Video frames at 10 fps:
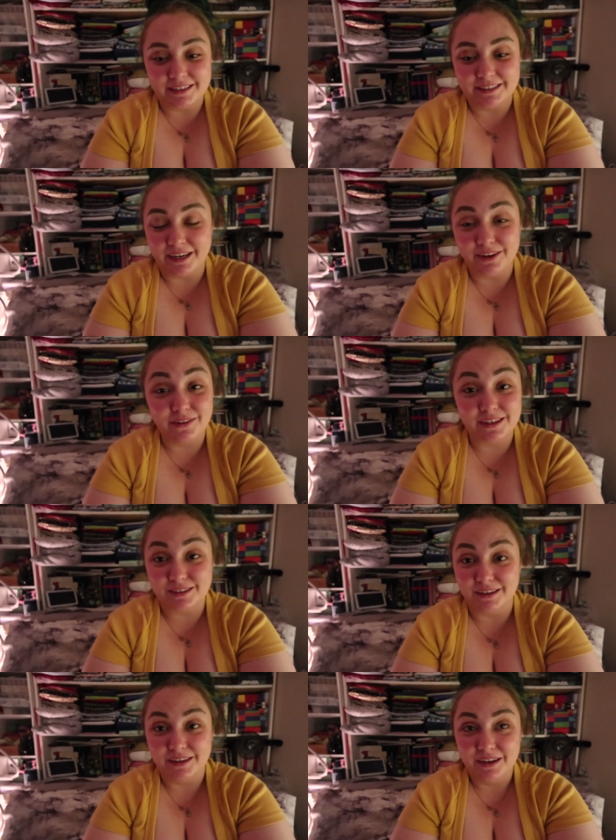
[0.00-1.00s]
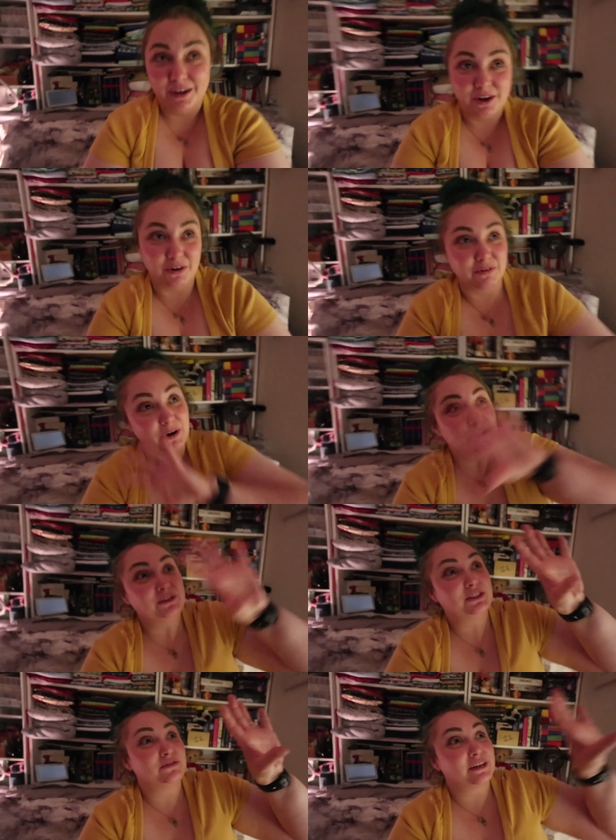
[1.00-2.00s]
continue this
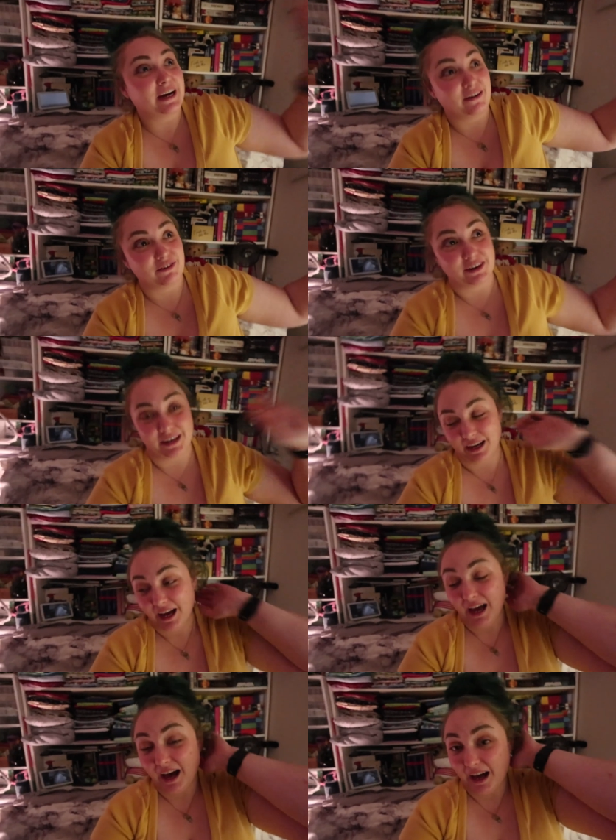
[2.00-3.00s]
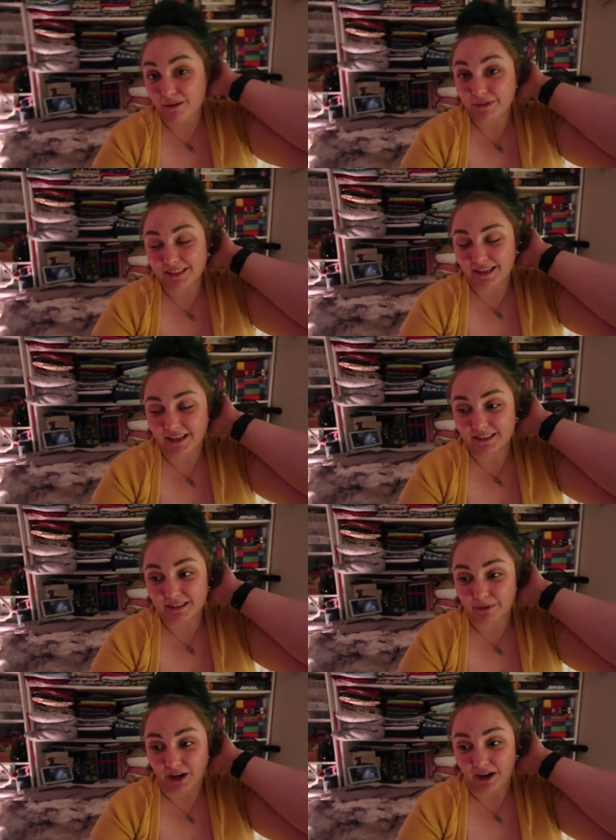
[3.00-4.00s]
road to recovery. Because um, I think
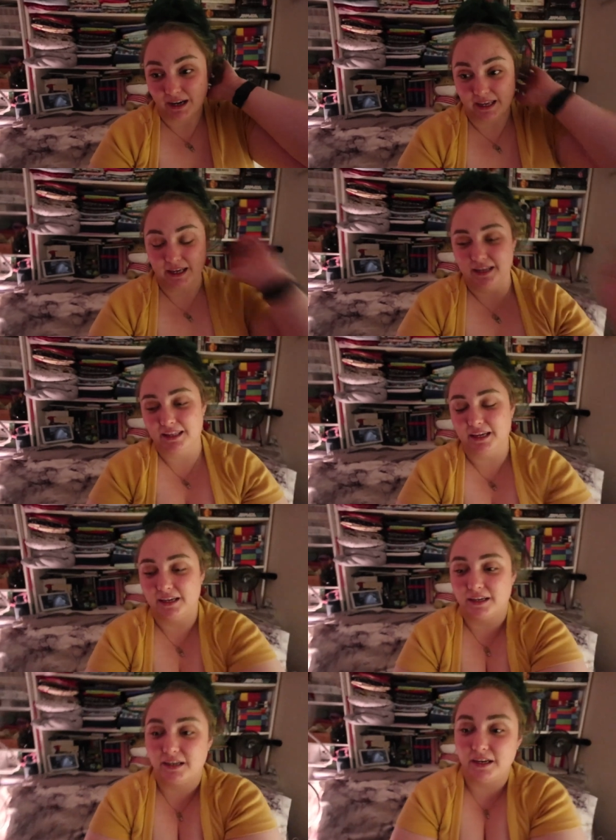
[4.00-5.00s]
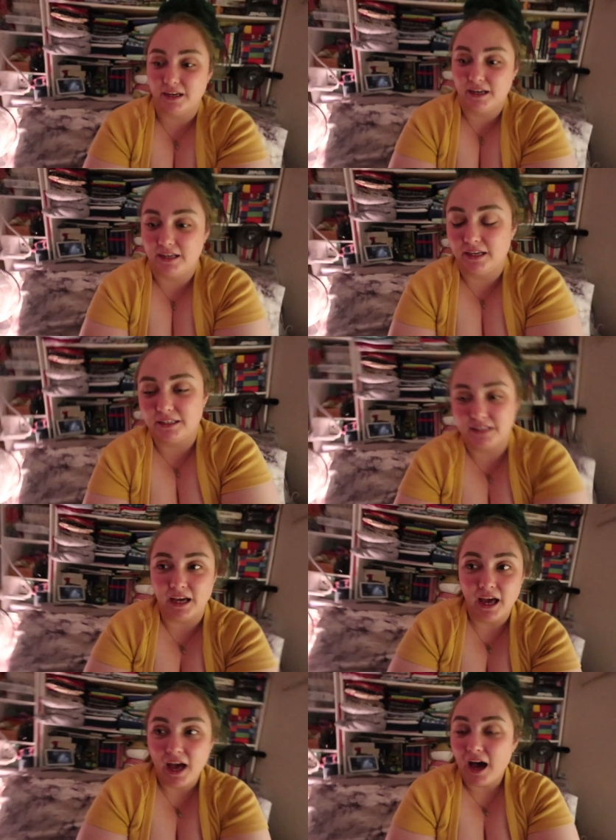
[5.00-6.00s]
it's going to be hard. I, I think it, it's...
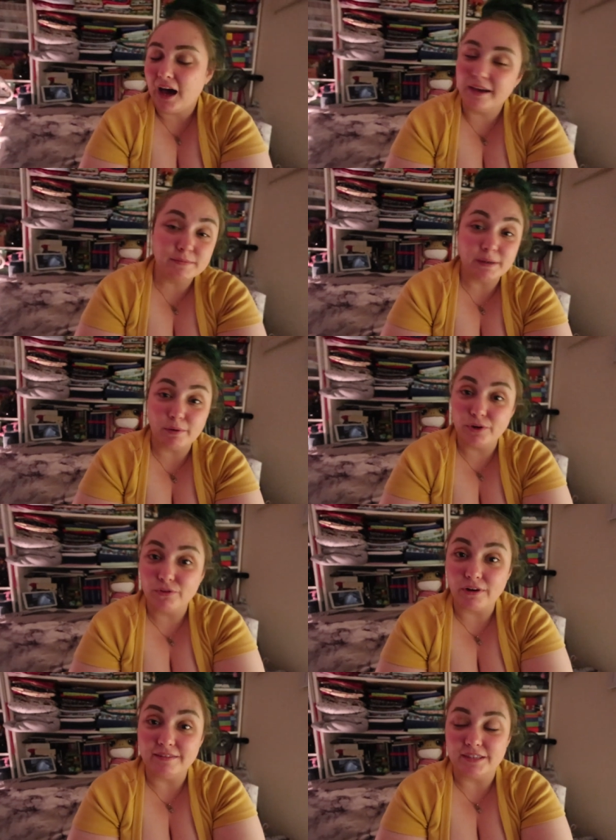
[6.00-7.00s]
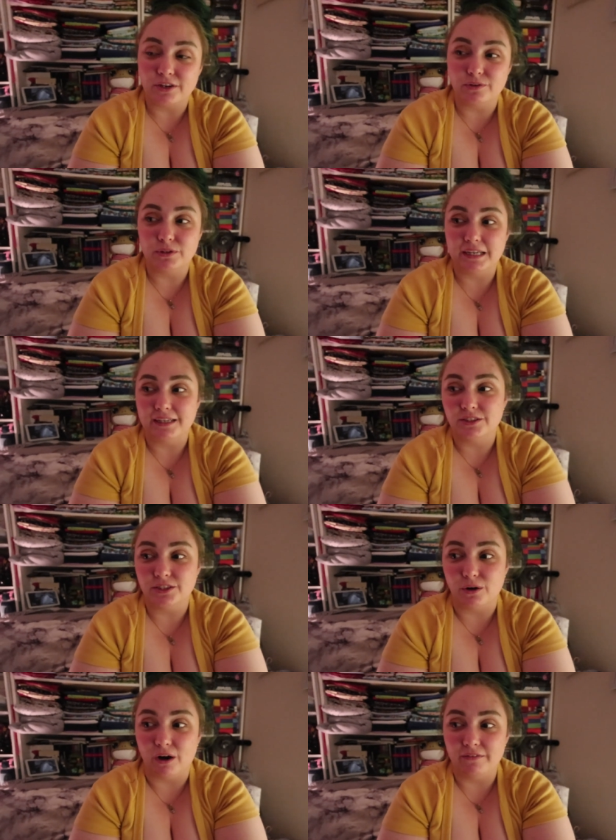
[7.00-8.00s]
I am someone who thrives under routine,
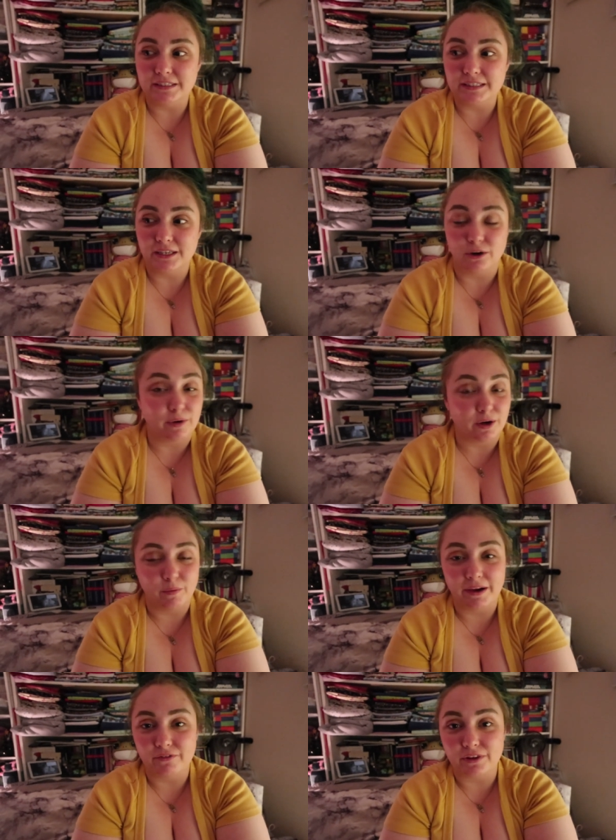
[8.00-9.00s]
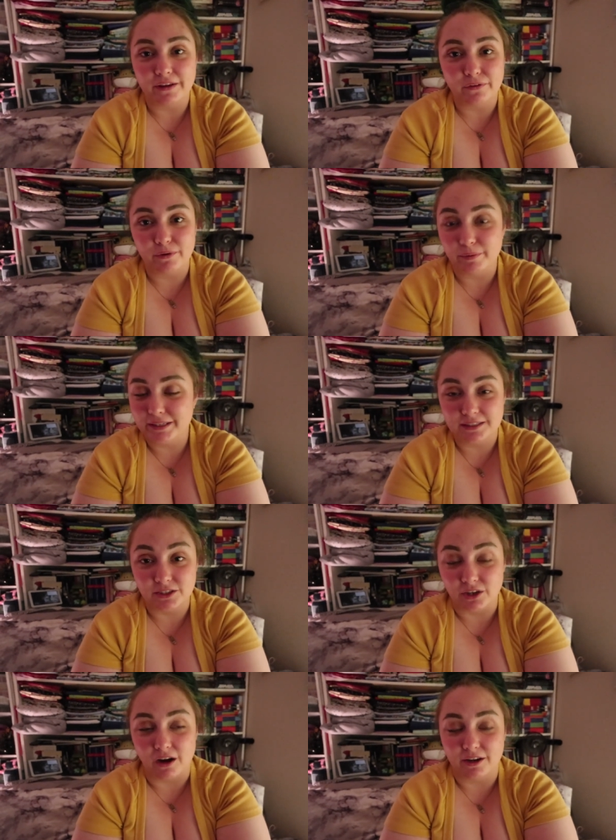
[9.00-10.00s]
so obviously going away for like three weeks
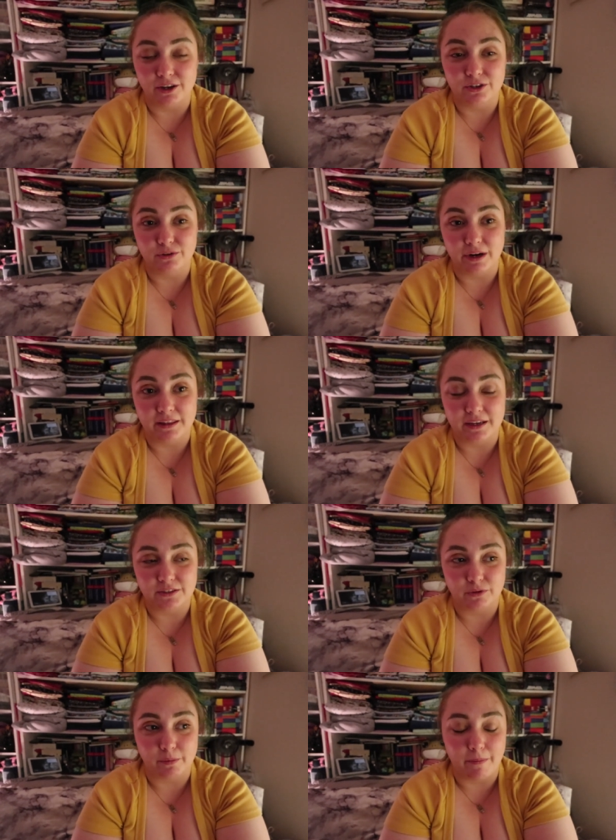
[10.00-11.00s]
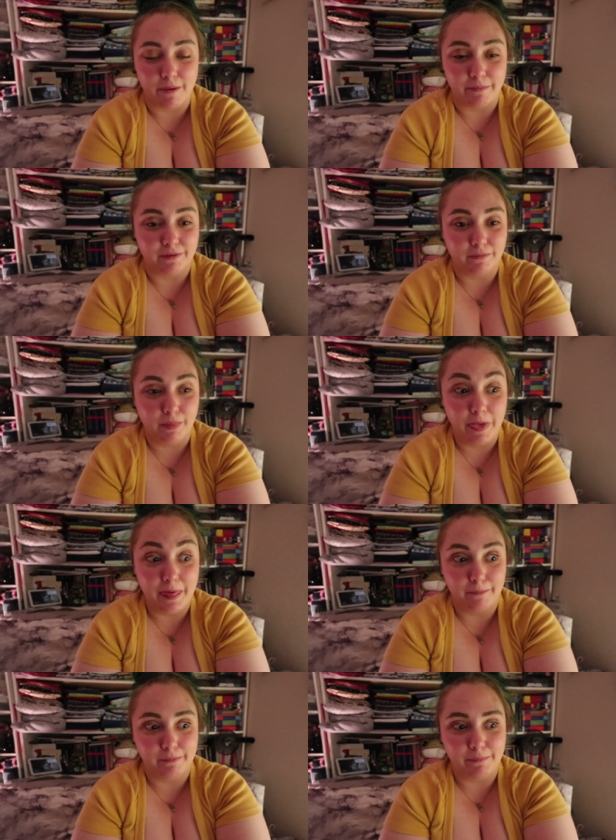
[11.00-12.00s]
is not going to do great things for my,
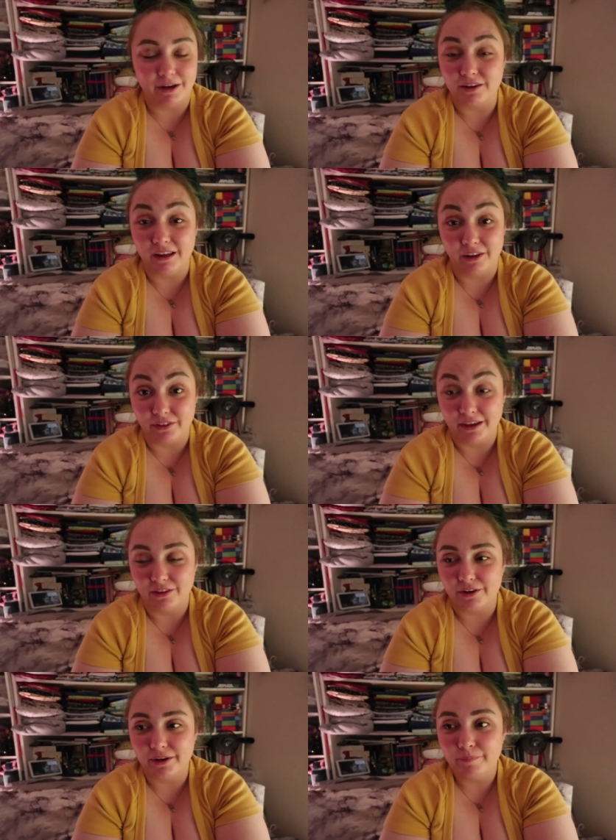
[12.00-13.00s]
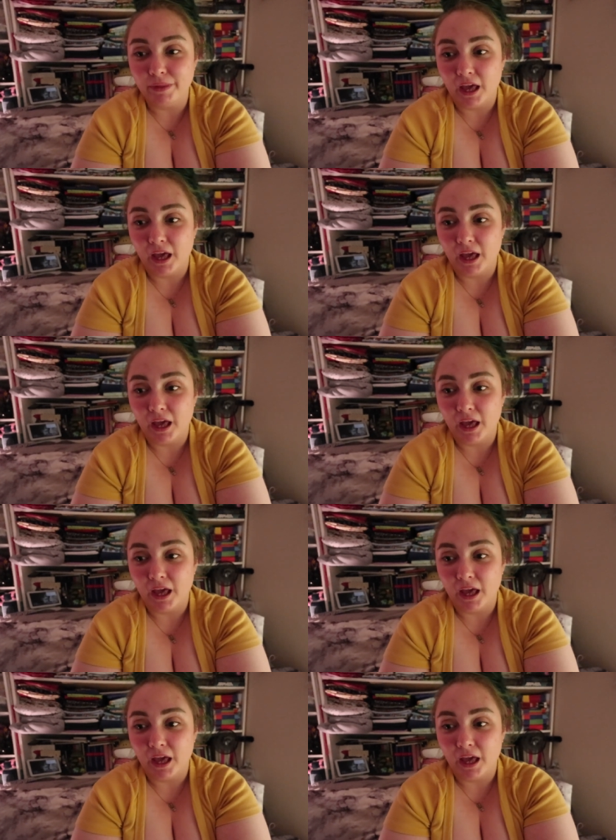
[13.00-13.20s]
my mental health either.